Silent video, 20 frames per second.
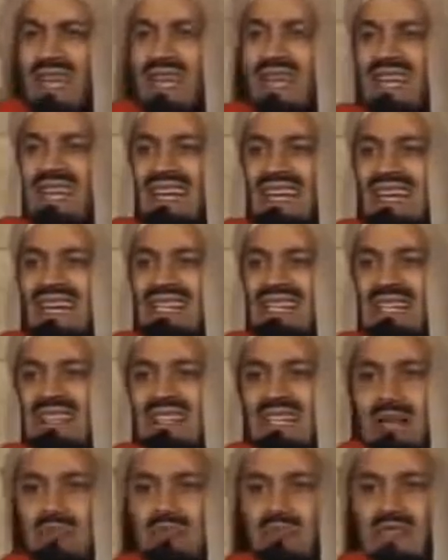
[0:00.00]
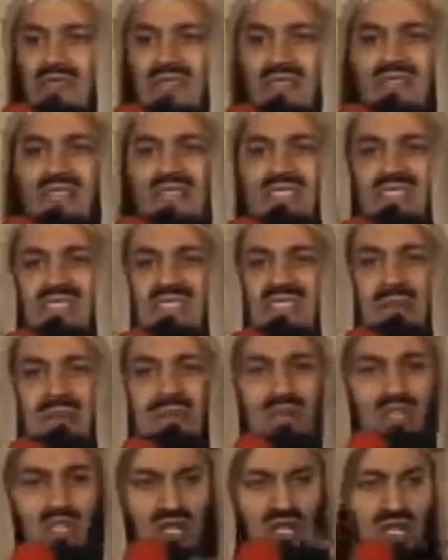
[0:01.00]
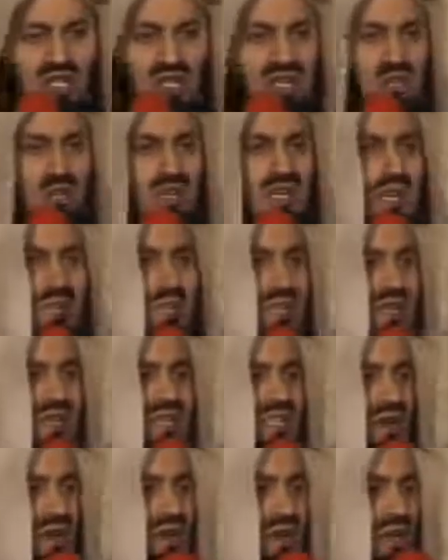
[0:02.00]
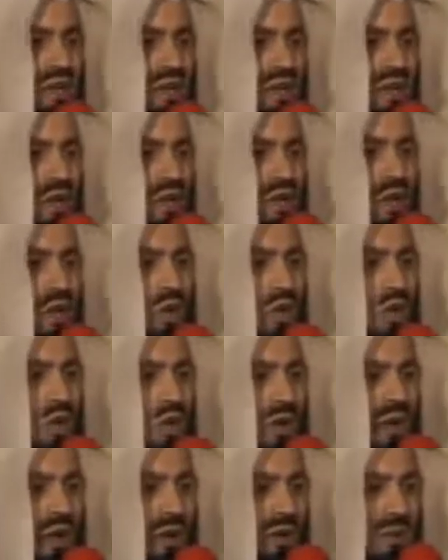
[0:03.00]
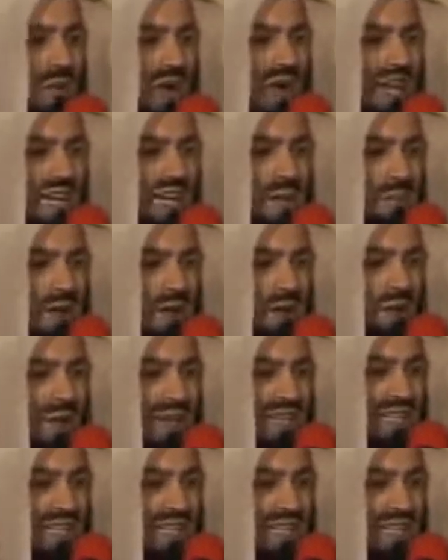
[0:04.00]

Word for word: where he needed them, such as the magicians who came later on, who were worried about